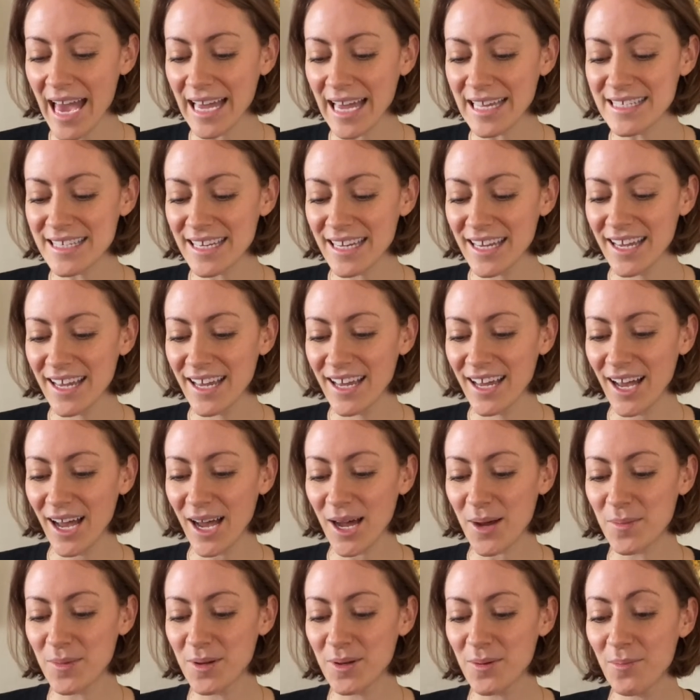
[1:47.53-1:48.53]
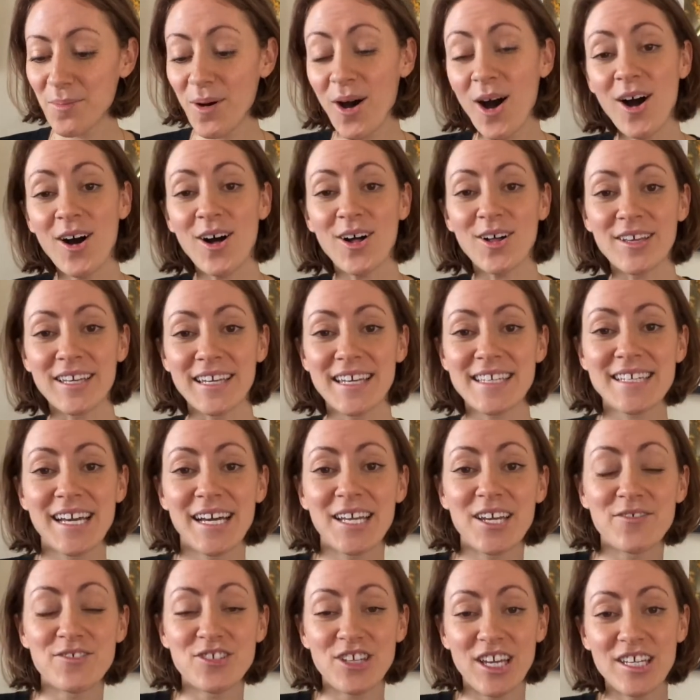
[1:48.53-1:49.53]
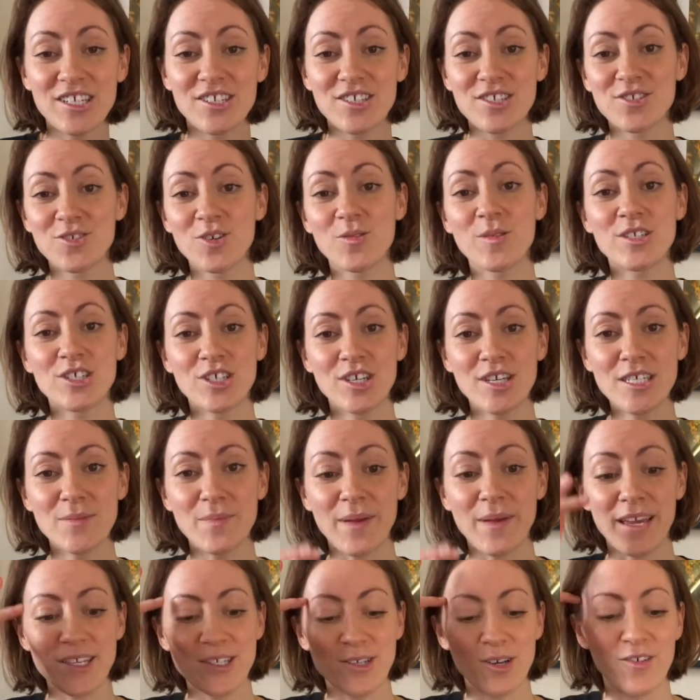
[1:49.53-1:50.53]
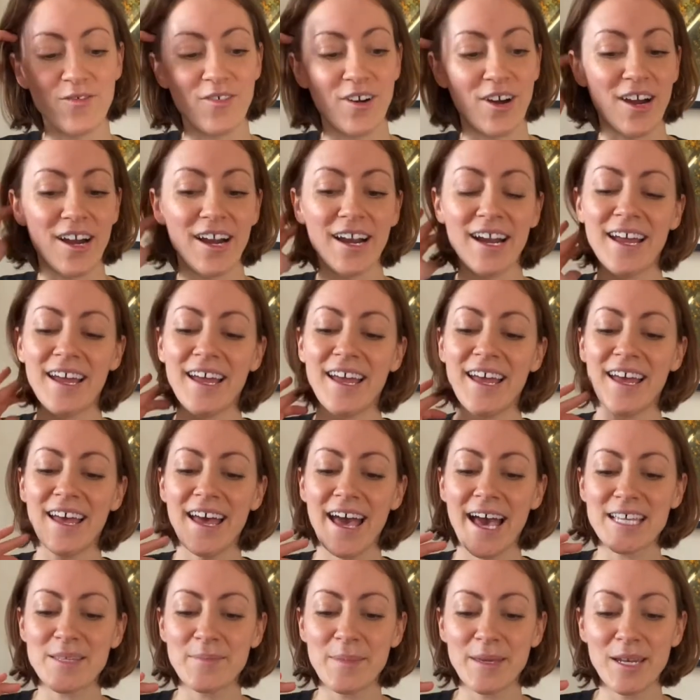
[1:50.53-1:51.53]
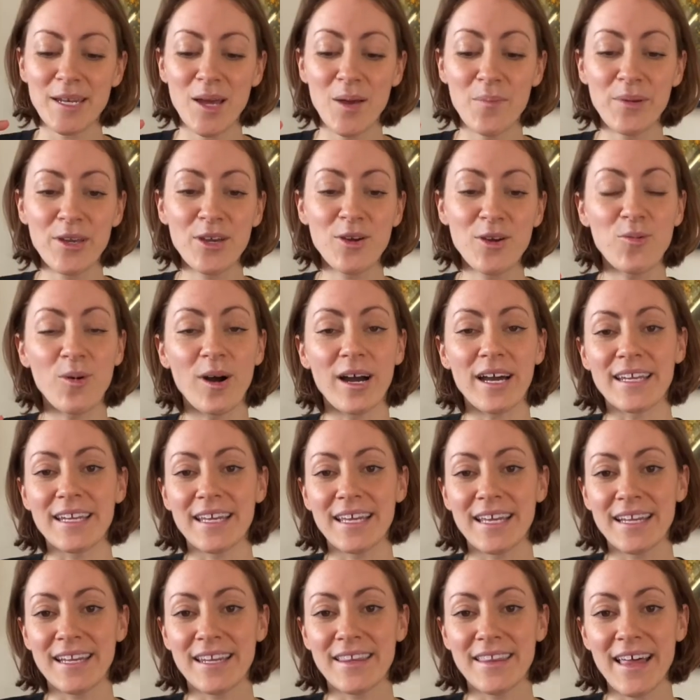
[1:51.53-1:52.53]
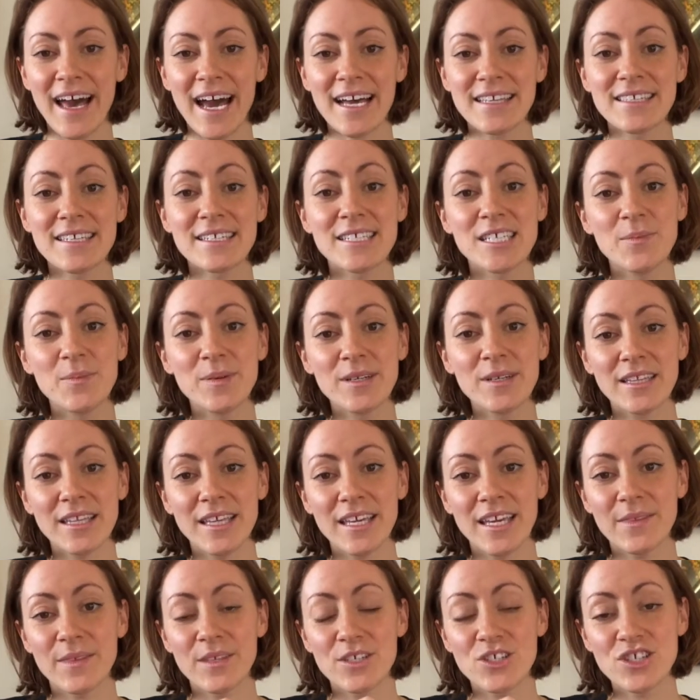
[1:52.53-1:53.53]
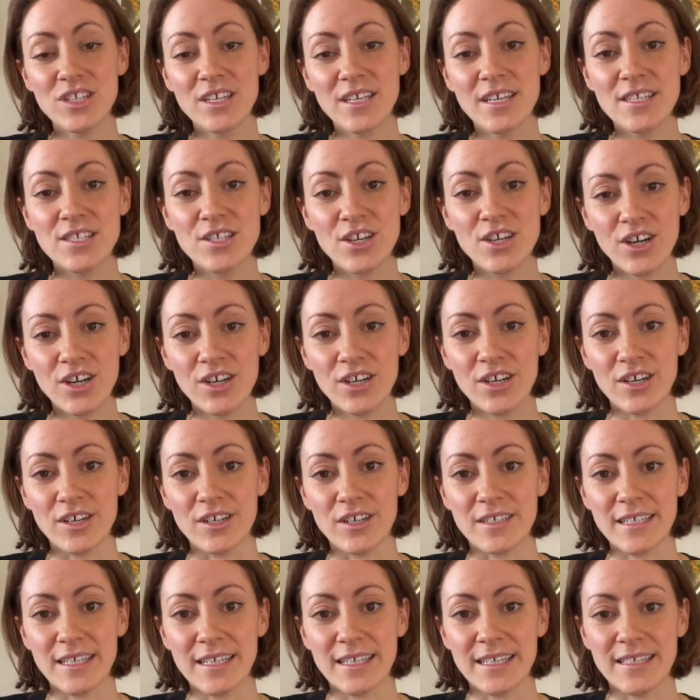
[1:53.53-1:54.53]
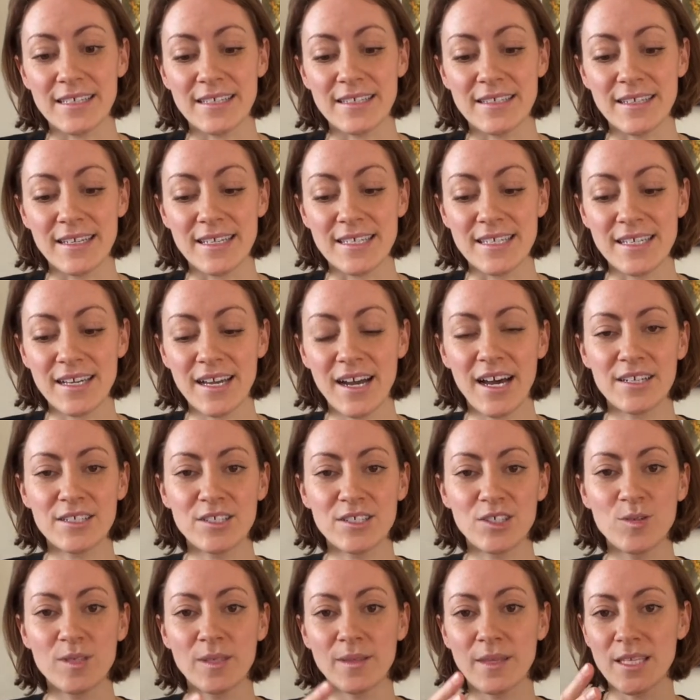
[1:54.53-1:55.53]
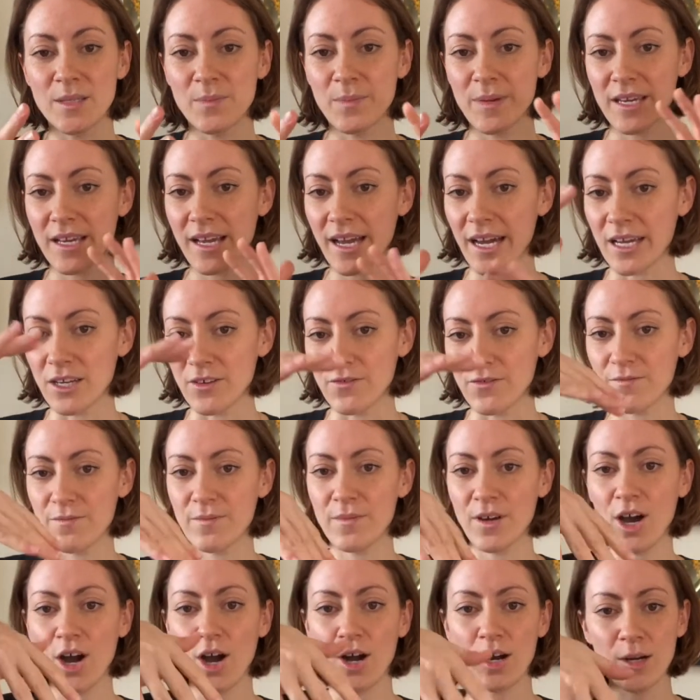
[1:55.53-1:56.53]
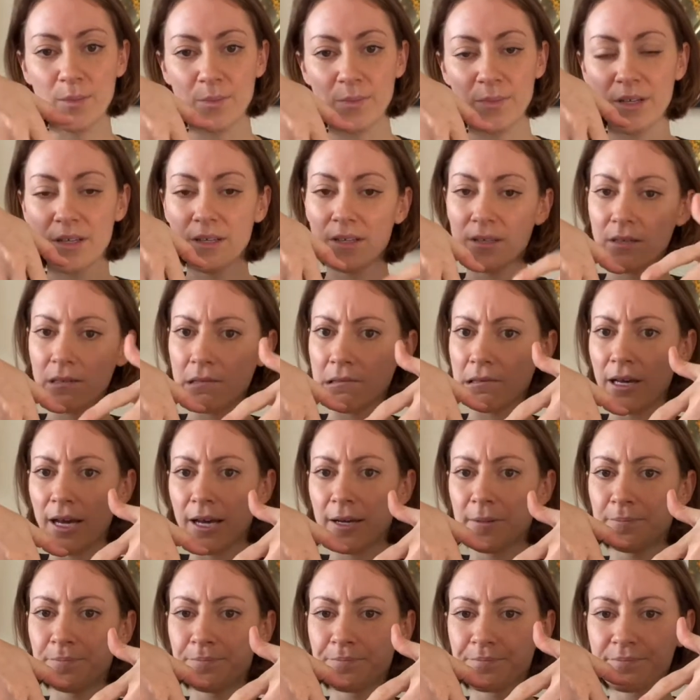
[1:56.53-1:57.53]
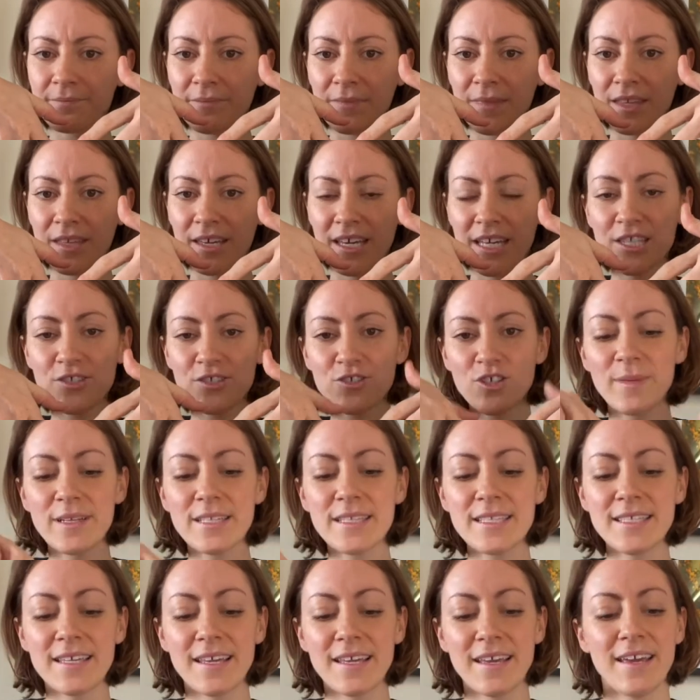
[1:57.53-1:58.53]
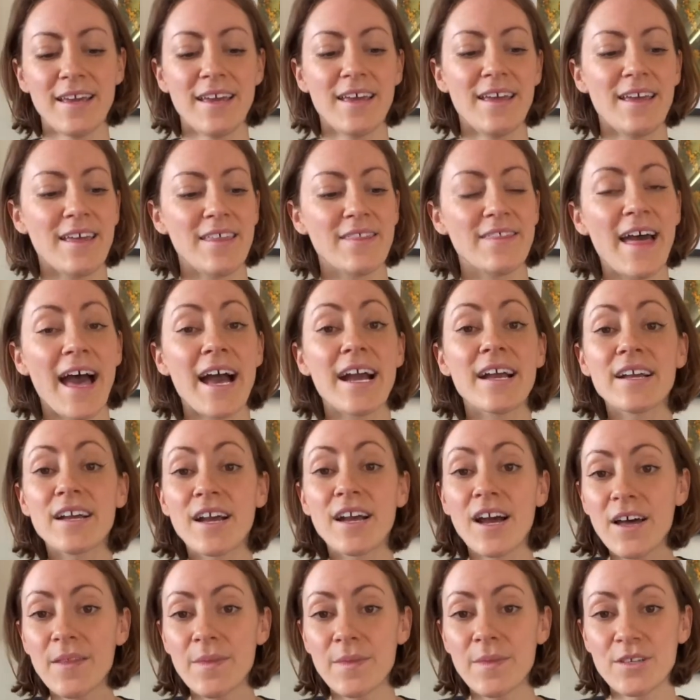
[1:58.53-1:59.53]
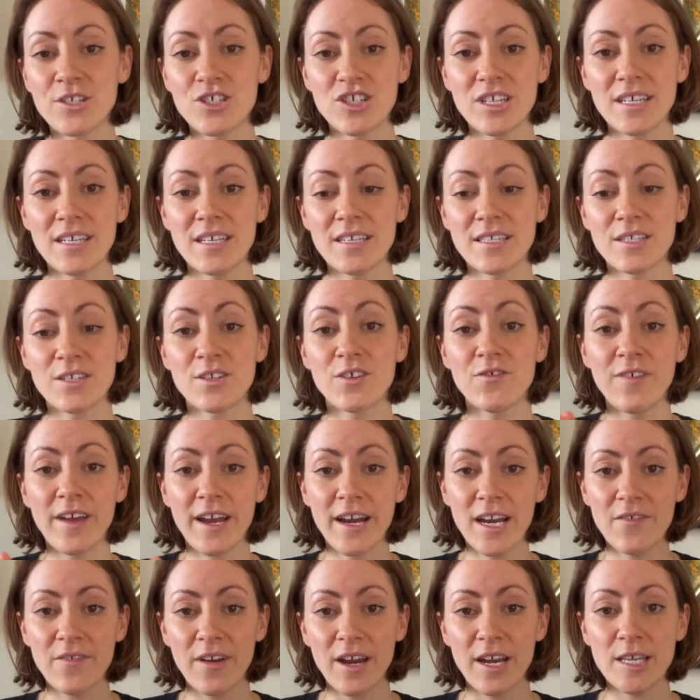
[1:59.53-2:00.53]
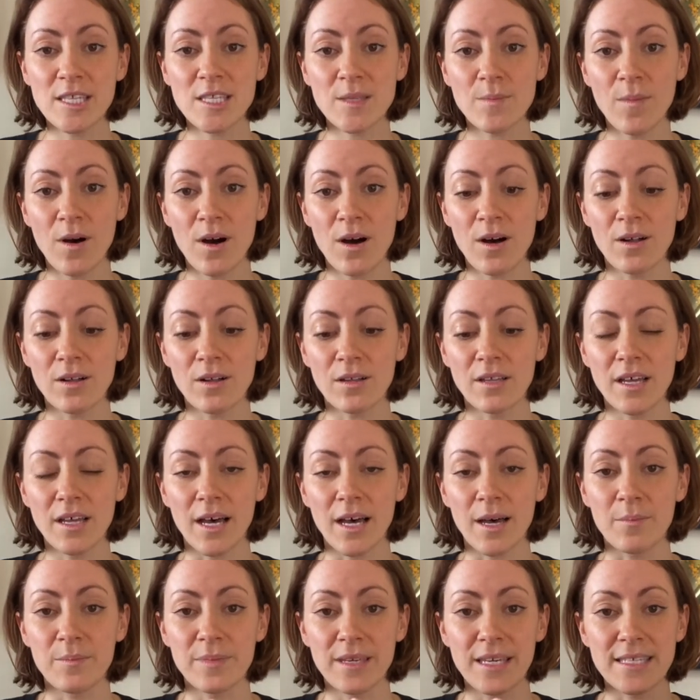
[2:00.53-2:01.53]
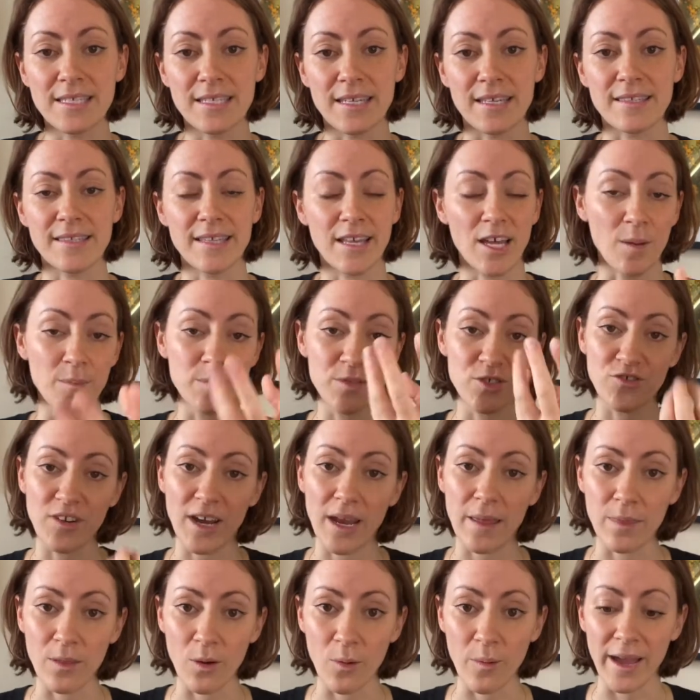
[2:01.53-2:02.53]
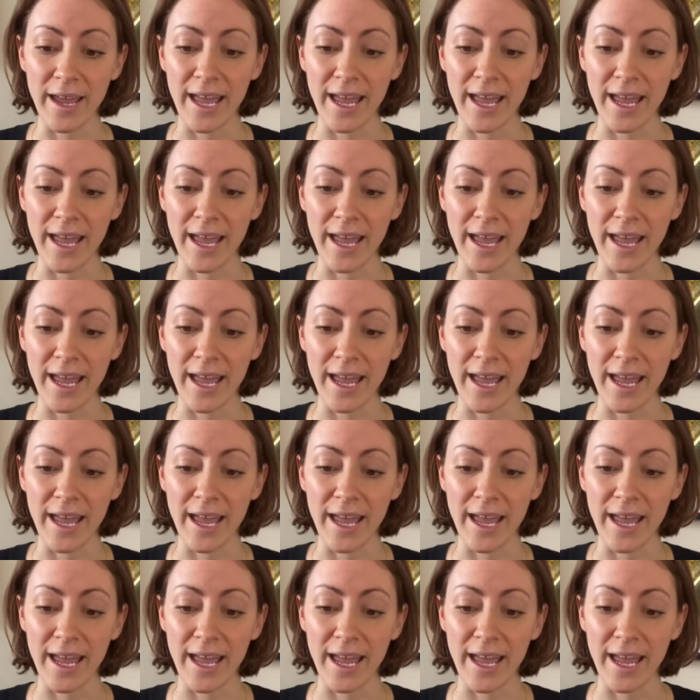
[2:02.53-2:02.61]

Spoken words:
And Paul, in his kind of changes to the cheese make so far, has made it a big one in that typically the cheese curd is cut using these big kind of harp instruments that cut the cheese into very small pieces that help strain